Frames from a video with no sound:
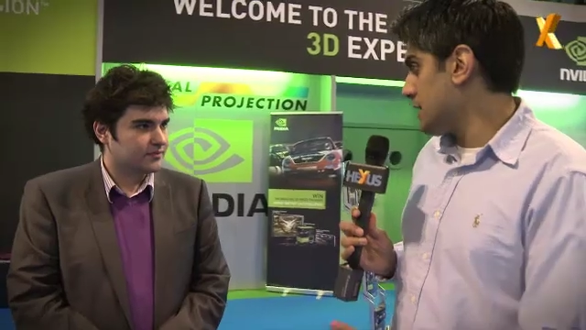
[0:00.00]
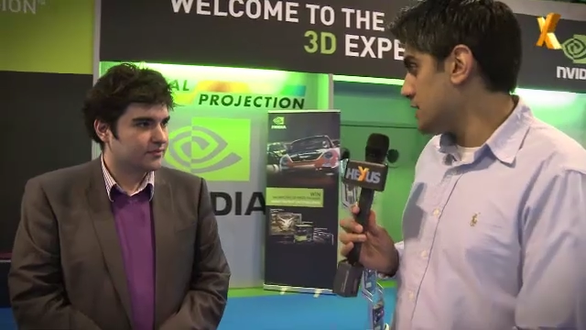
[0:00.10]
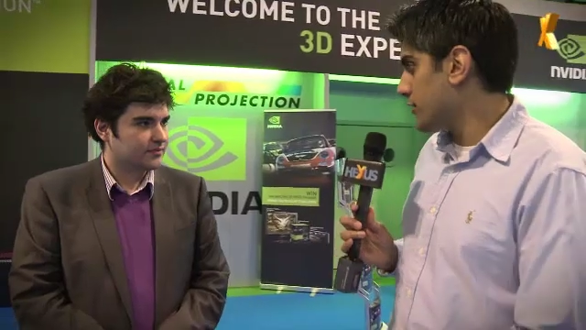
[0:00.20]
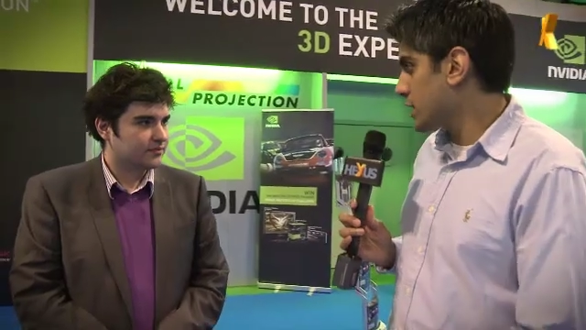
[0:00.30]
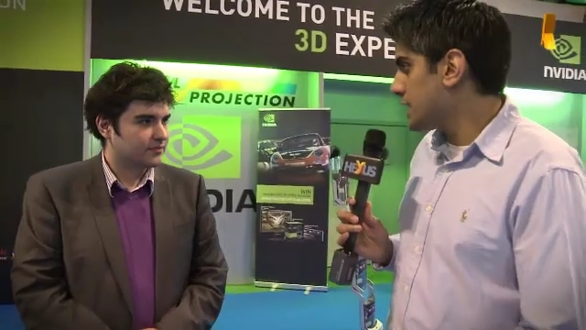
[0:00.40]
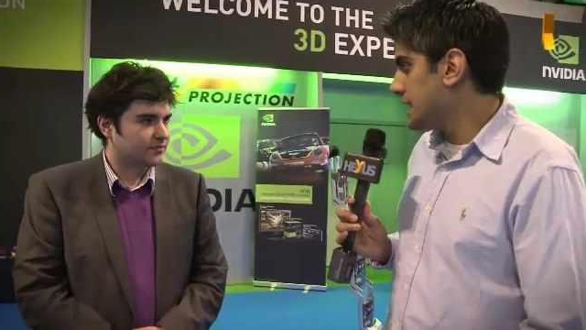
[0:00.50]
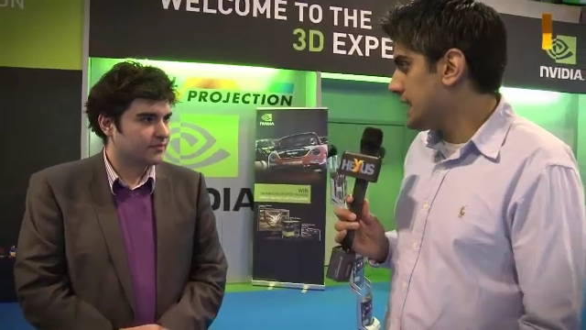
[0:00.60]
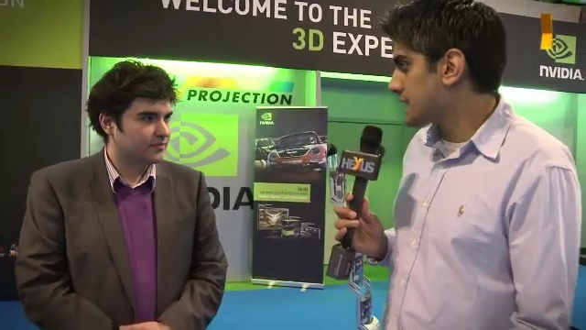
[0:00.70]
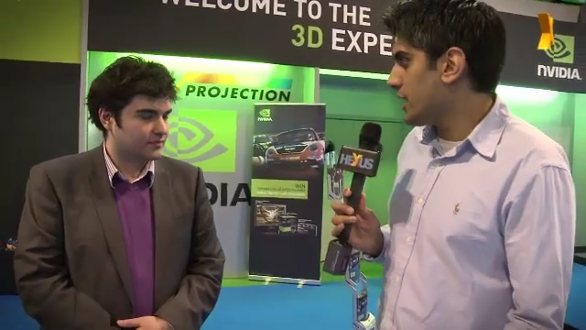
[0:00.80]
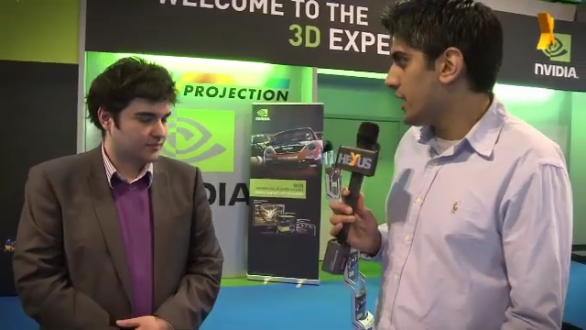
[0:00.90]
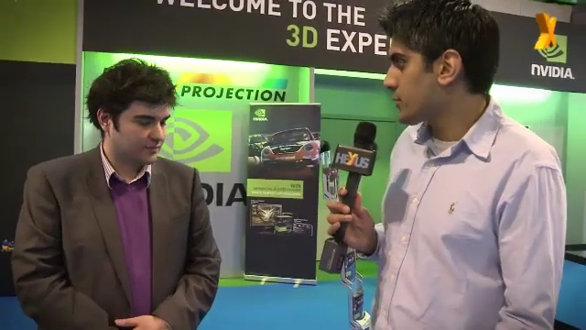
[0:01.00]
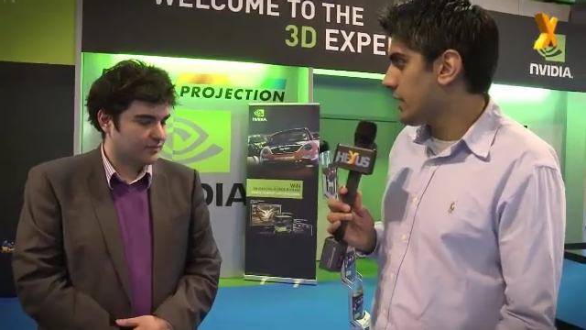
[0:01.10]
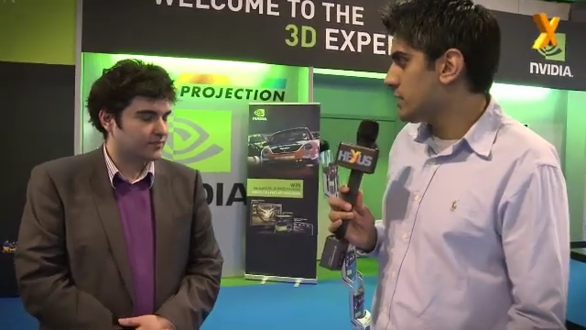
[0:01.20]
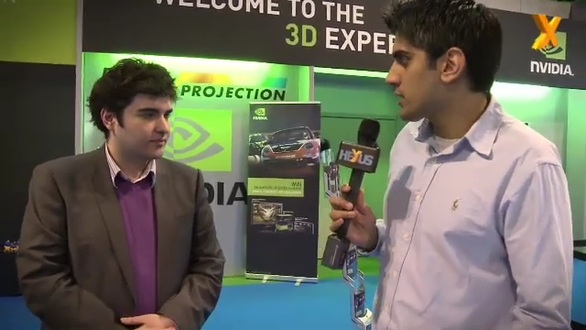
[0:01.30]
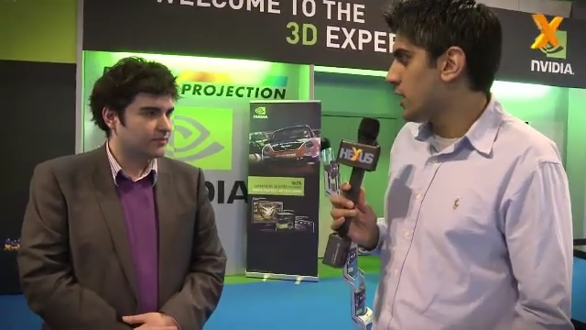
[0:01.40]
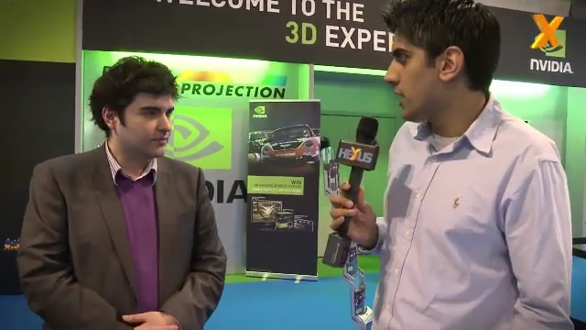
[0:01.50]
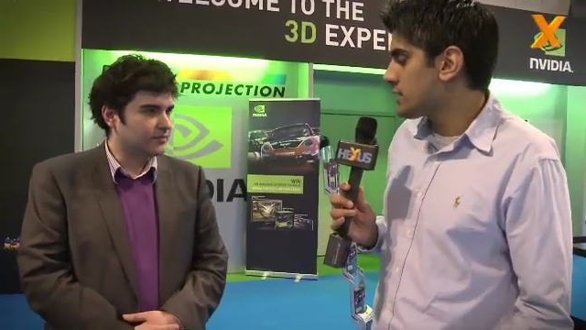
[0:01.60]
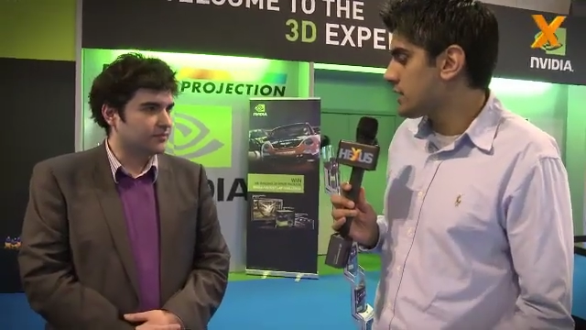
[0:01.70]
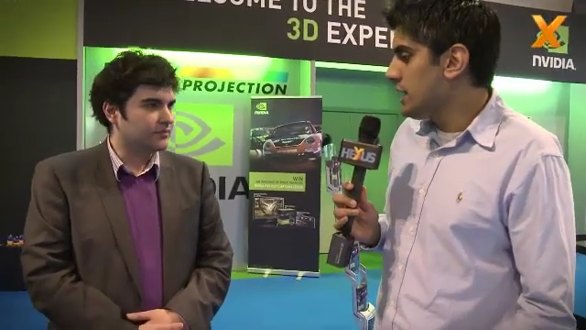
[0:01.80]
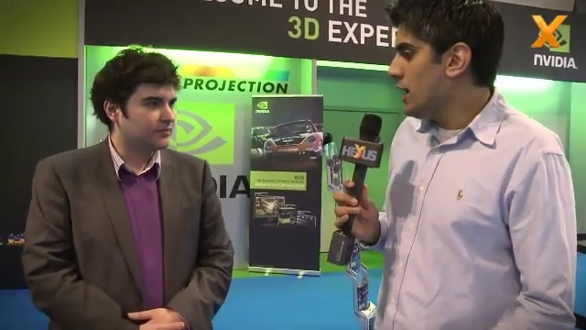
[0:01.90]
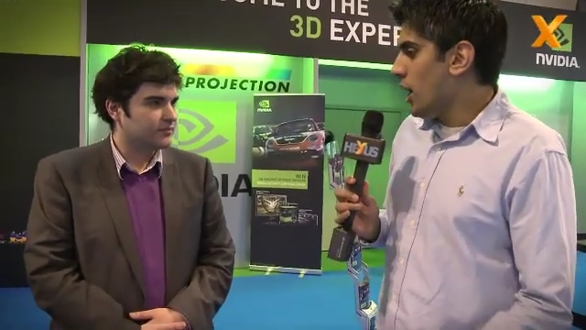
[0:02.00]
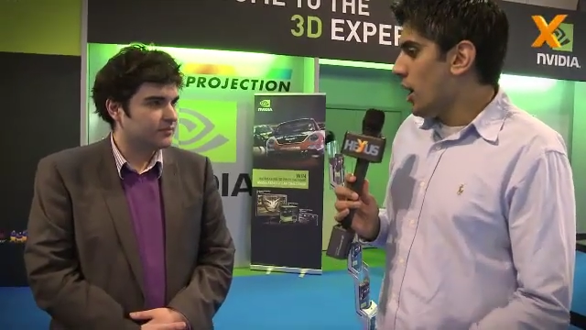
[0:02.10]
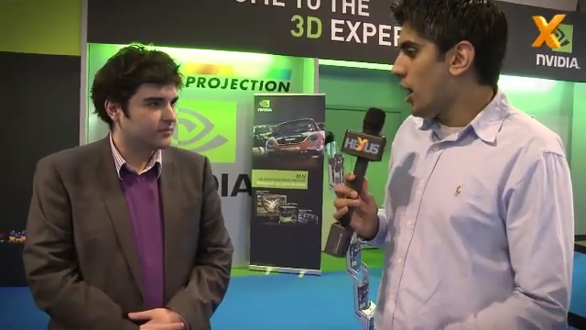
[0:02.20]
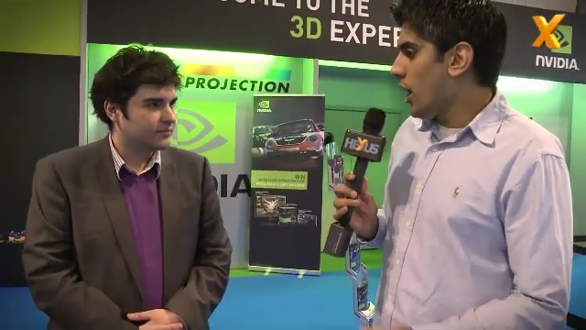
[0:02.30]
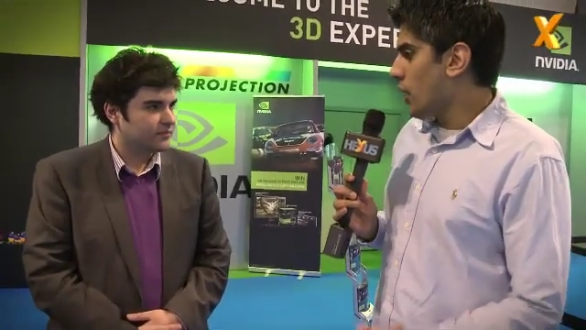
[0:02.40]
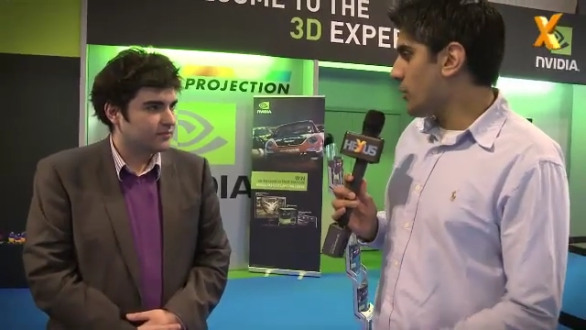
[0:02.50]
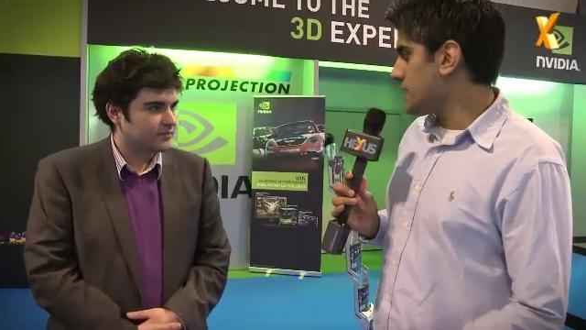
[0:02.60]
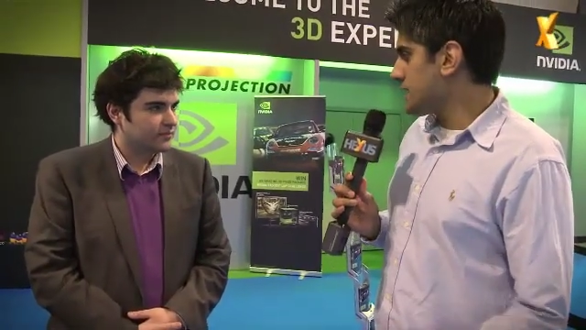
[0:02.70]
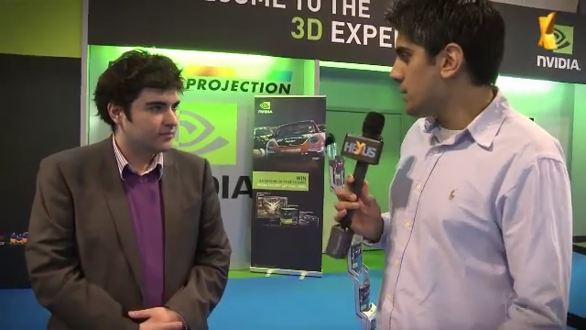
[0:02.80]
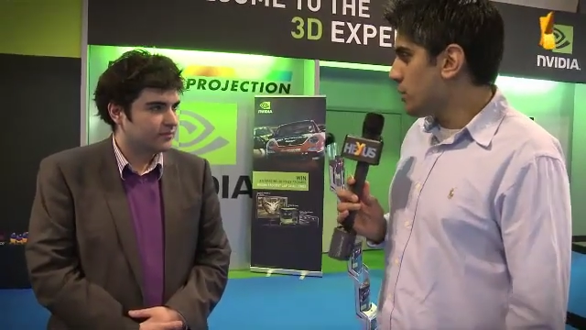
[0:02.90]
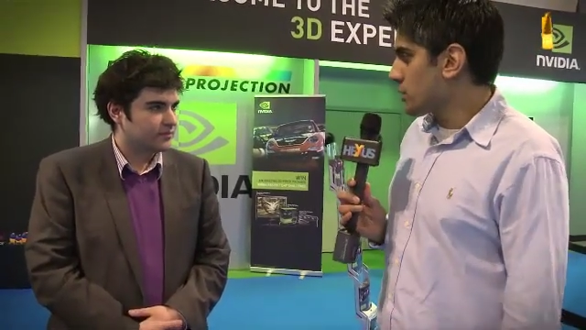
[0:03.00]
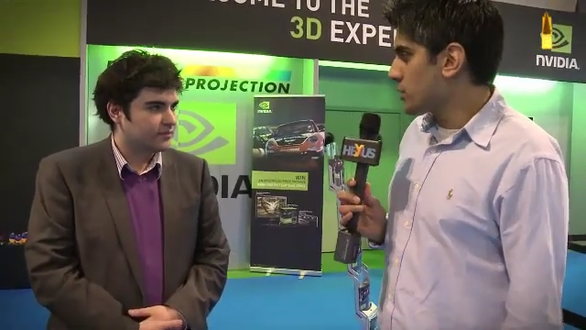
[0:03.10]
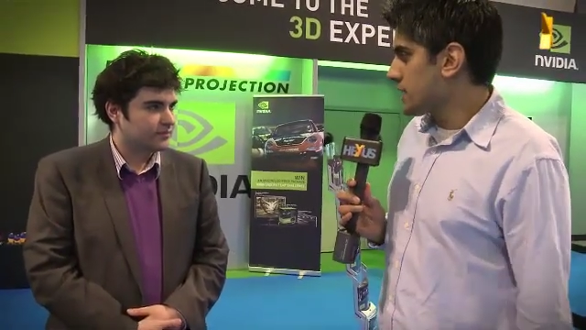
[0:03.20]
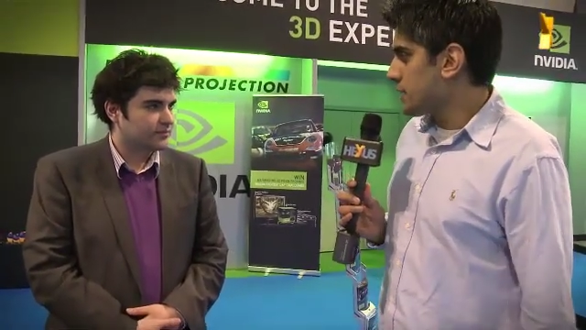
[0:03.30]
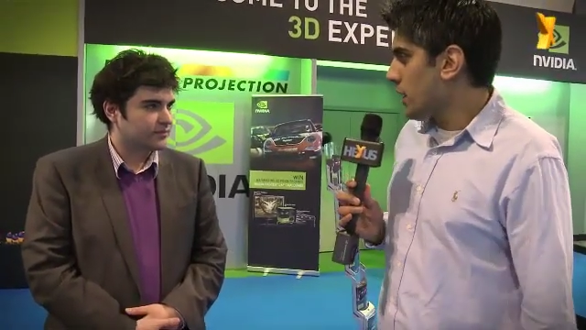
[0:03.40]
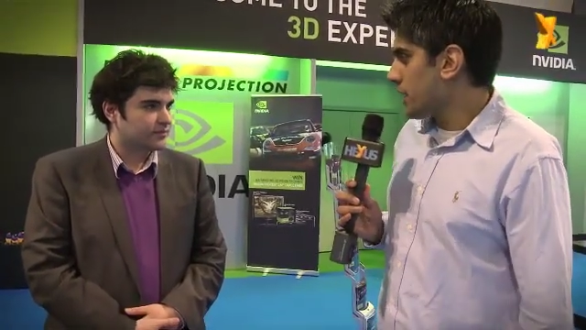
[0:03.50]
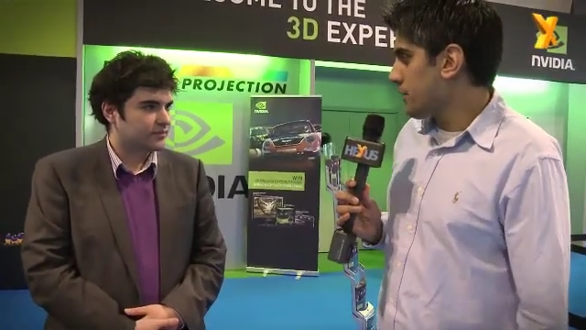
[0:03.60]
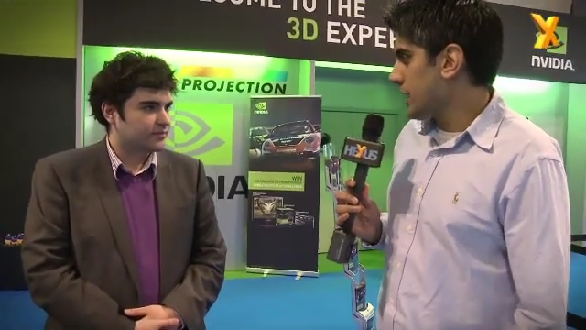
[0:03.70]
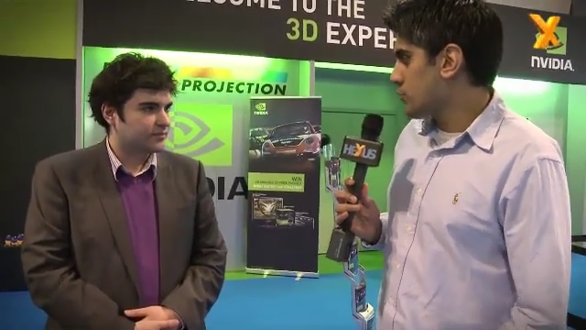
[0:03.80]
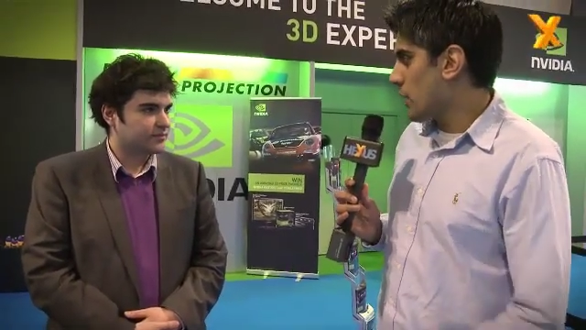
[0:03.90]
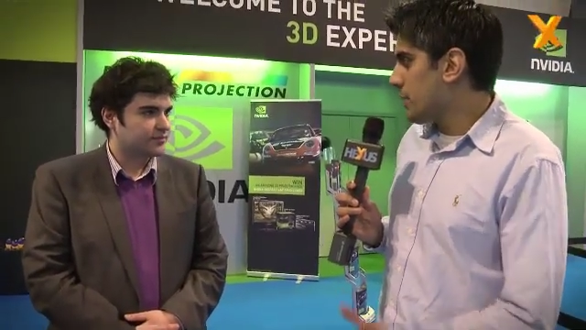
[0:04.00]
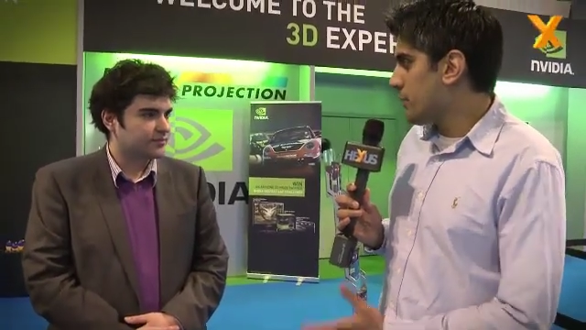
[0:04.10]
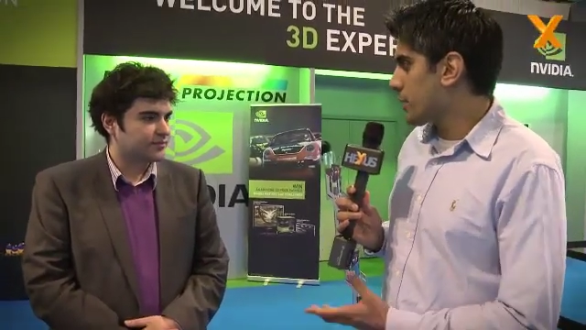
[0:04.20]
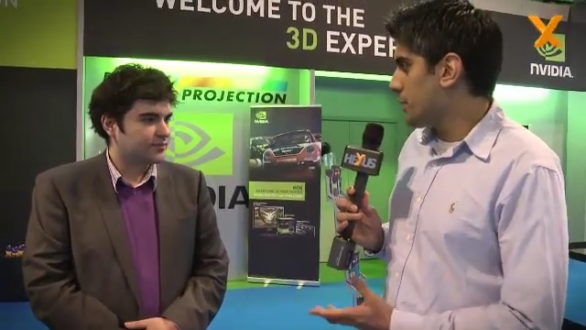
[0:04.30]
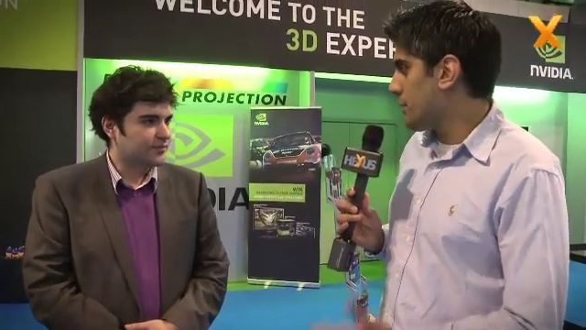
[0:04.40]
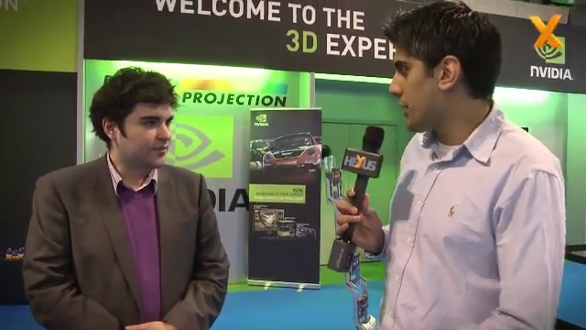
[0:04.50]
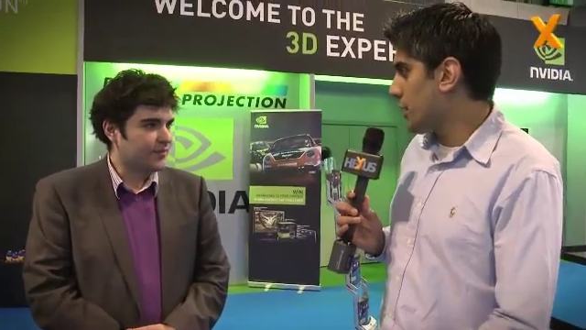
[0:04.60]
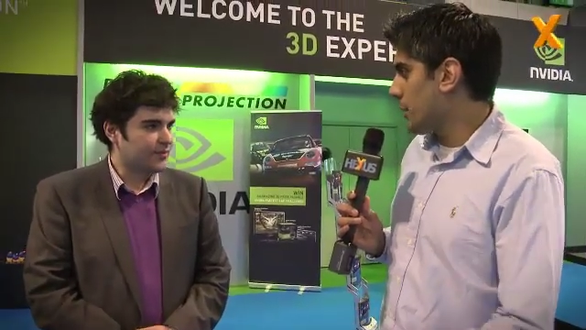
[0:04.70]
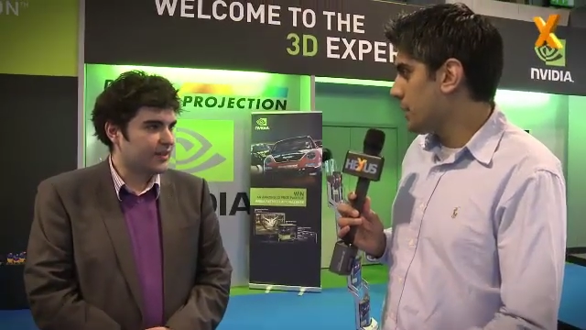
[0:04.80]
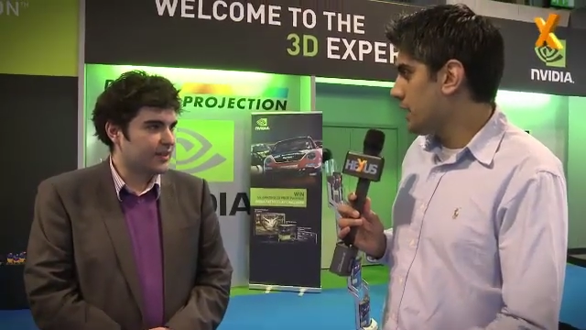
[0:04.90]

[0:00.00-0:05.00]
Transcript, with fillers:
Speaker 1: especially if you're going to need S L I graphics cards. Are we going to see bundles in the marketplace where people can pick up